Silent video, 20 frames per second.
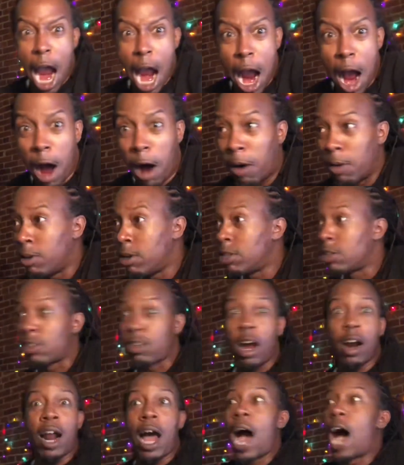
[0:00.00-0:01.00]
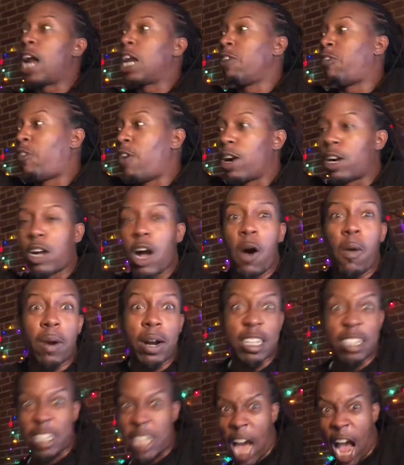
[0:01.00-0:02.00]
girl! Started hollering for her
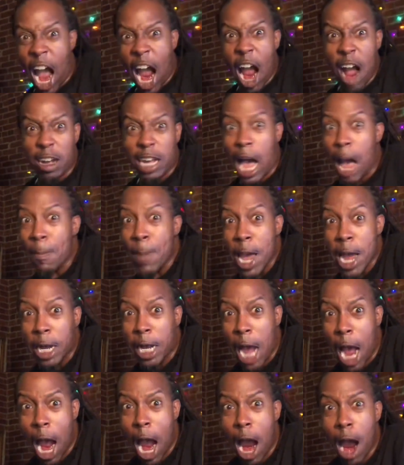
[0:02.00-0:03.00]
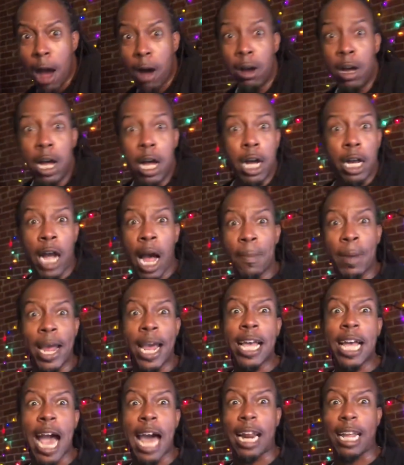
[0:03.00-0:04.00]
coworkers. Girl, come here, girl! Come here,
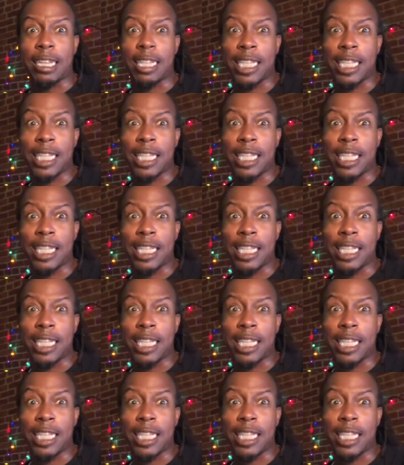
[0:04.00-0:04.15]
he got a